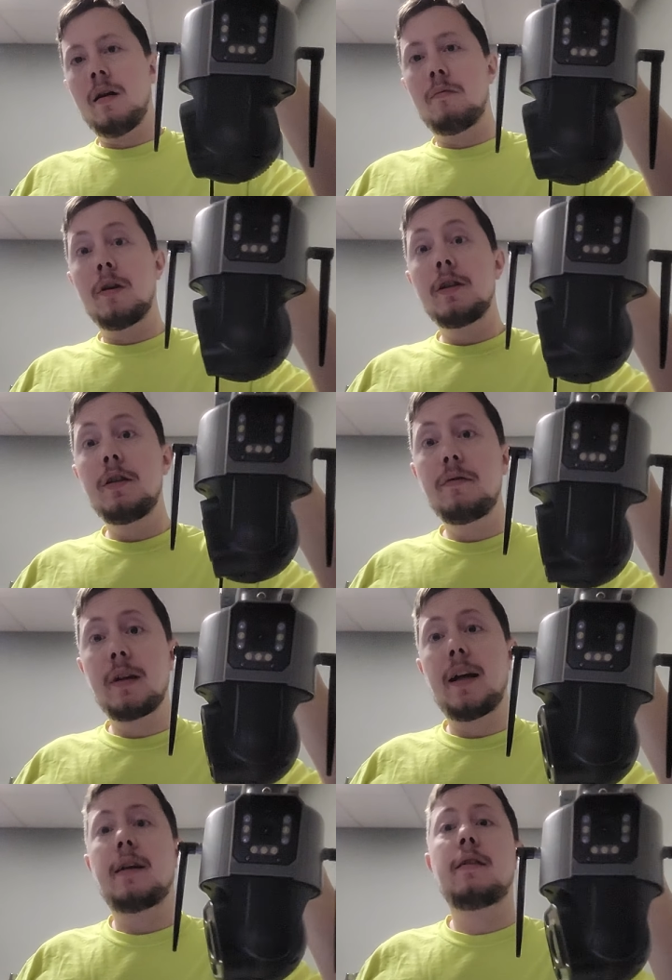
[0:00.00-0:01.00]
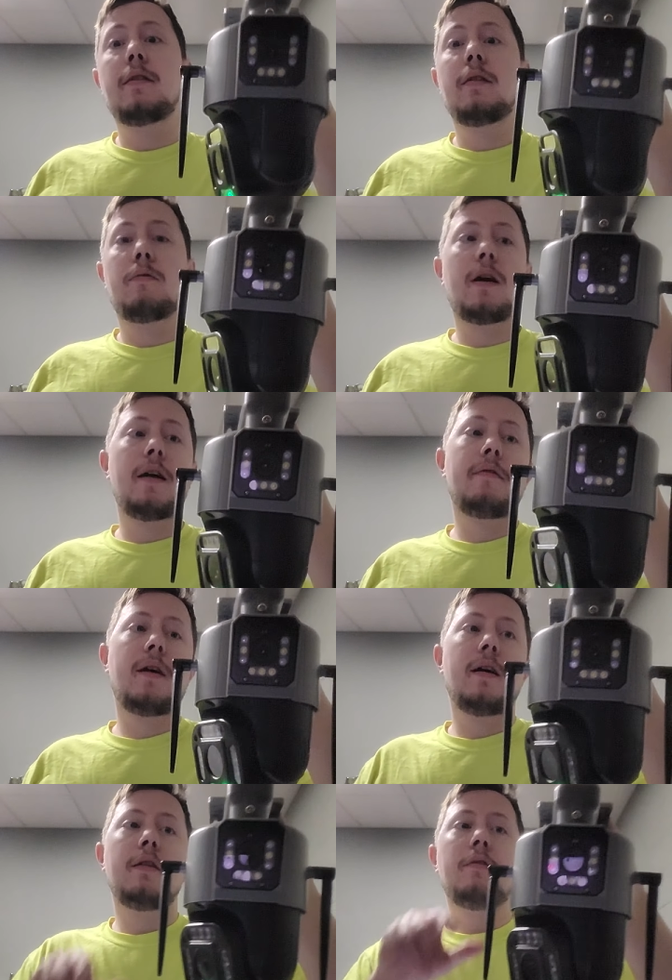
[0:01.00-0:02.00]
Once you've connected to the
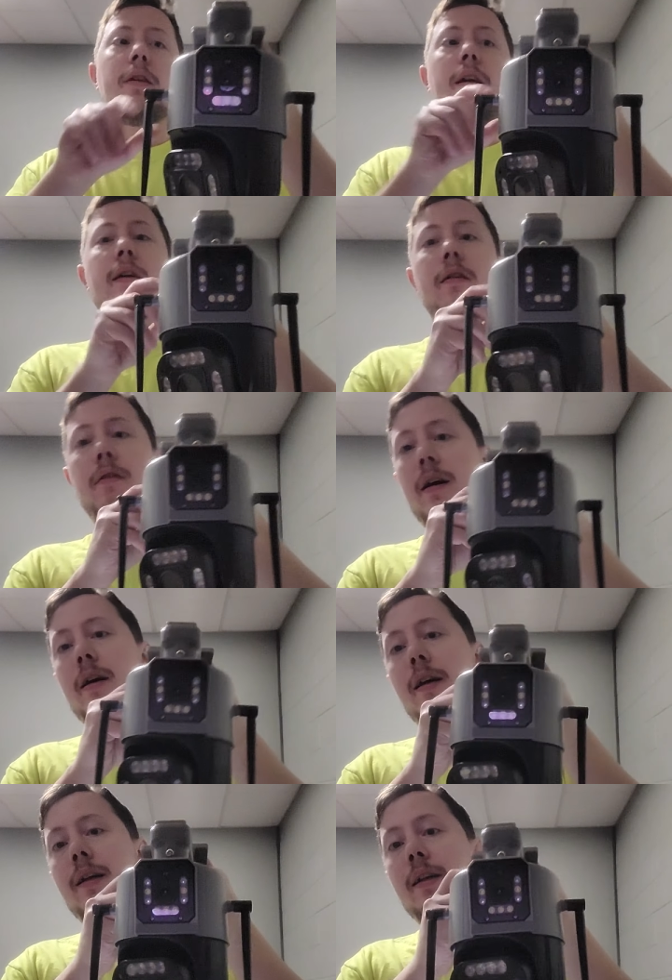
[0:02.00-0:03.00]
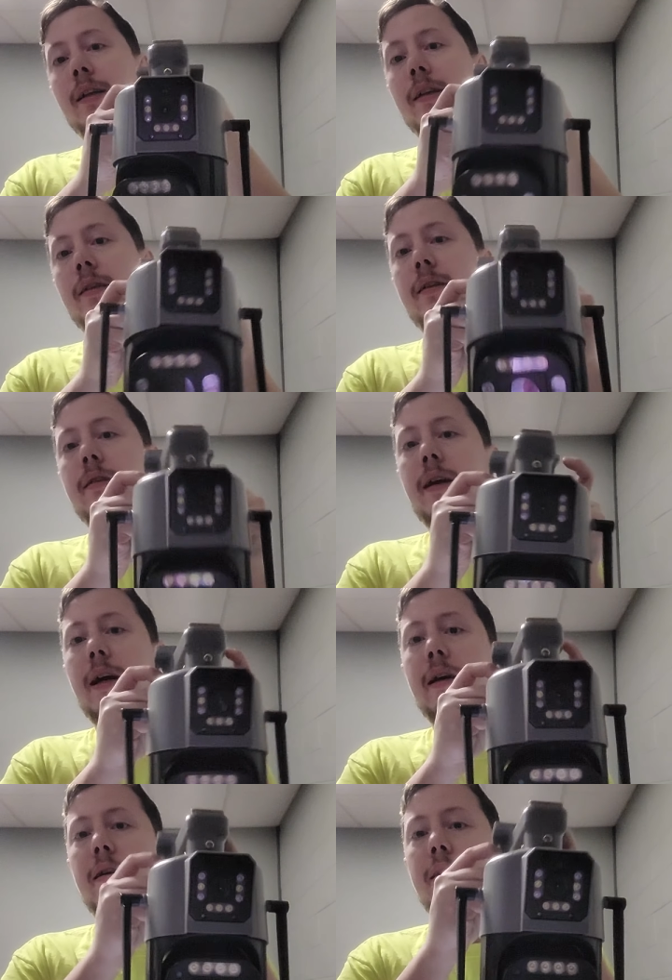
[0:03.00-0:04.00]
Wi-Fi, you can go ahead and get this
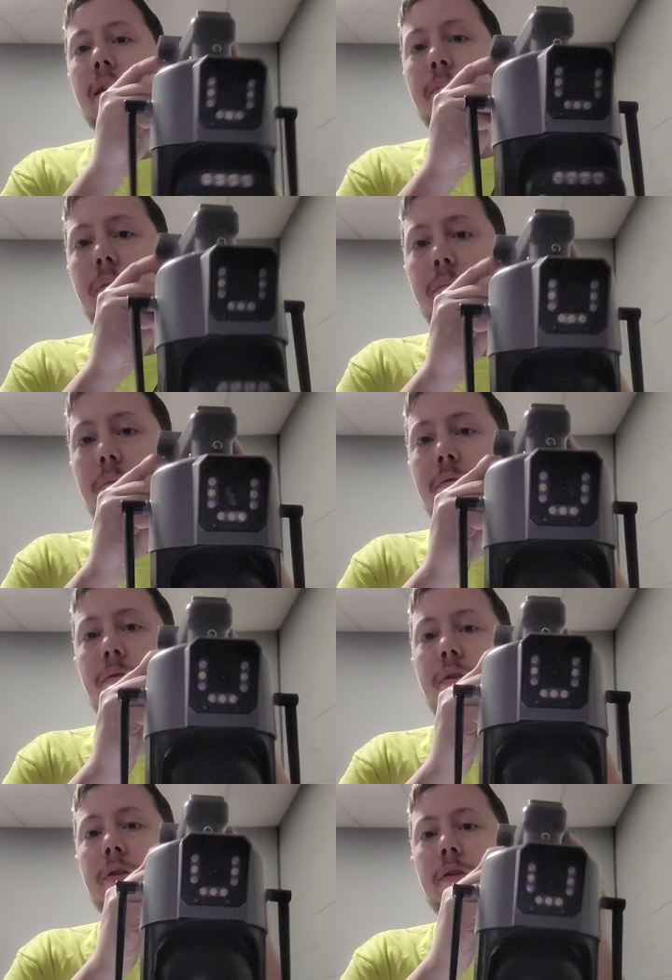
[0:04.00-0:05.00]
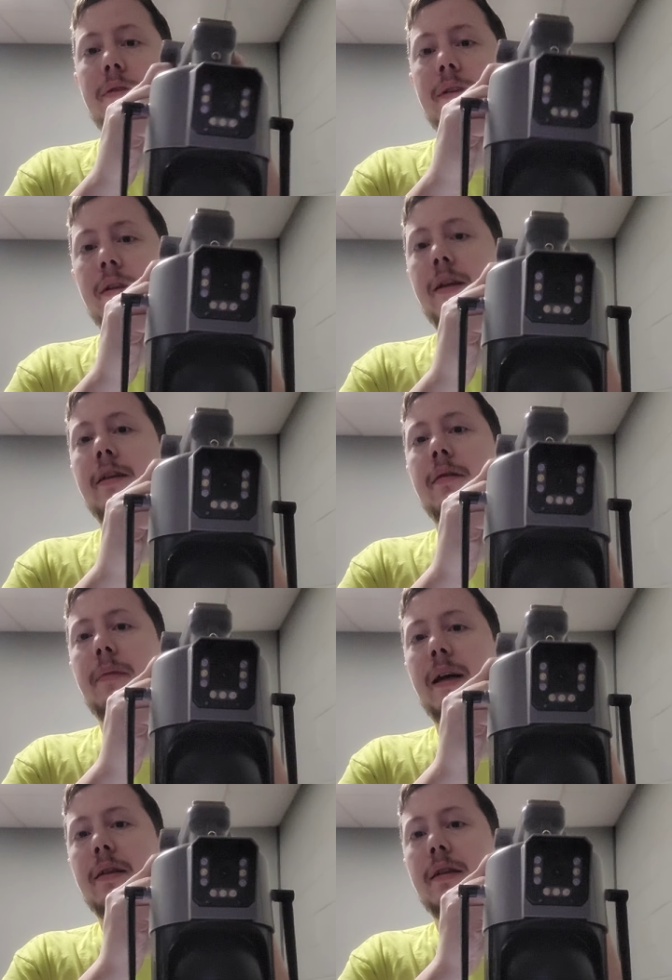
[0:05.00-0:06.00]
guy hung up before doing the lens
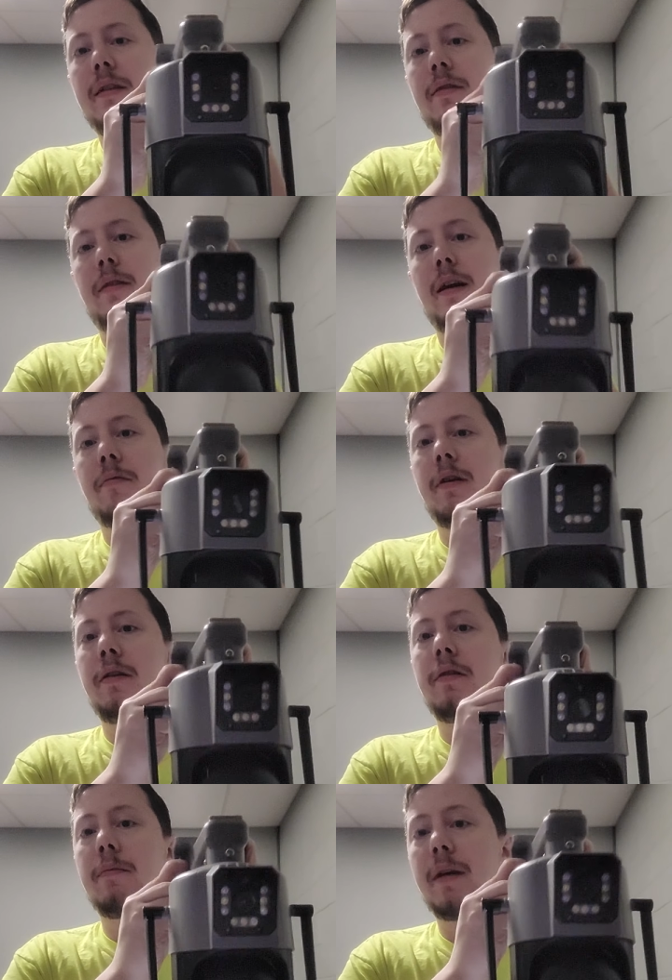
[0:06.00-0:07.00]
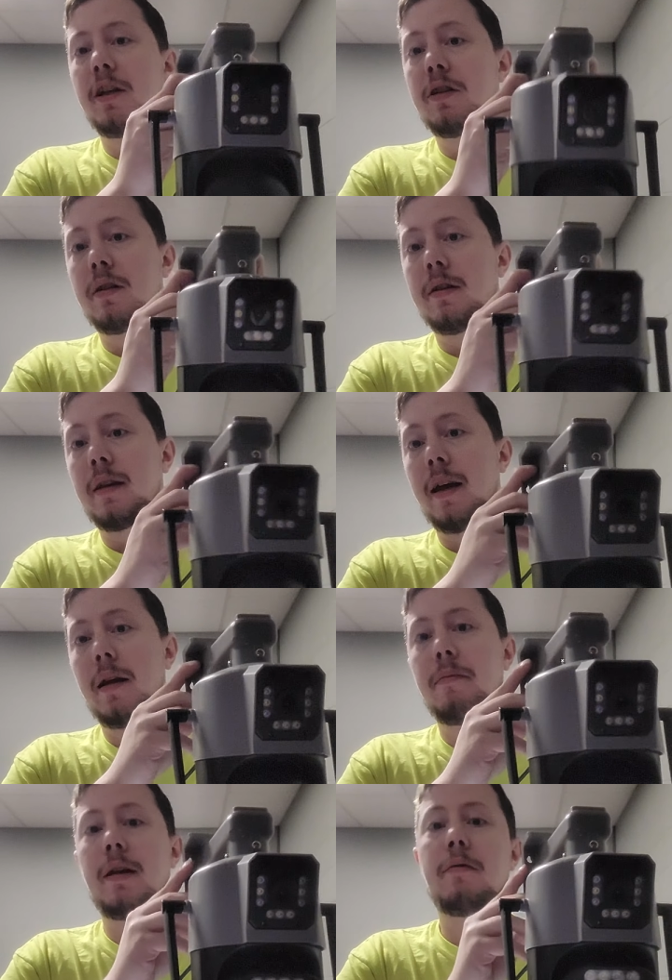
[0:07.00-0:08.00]
matching, so that way you can make sure it's
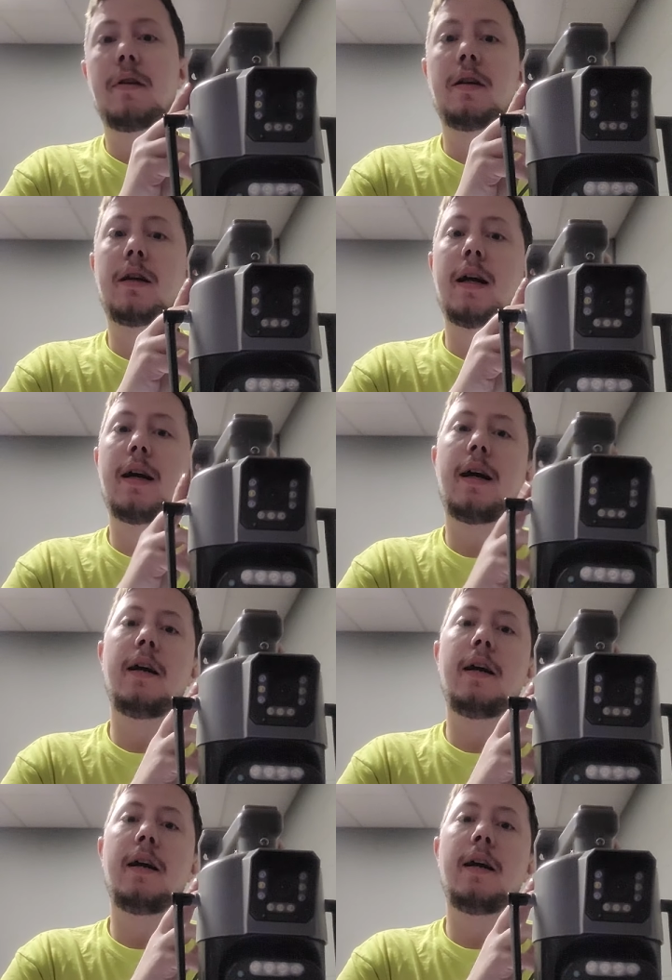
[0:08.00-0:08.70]
aimed at where you're at.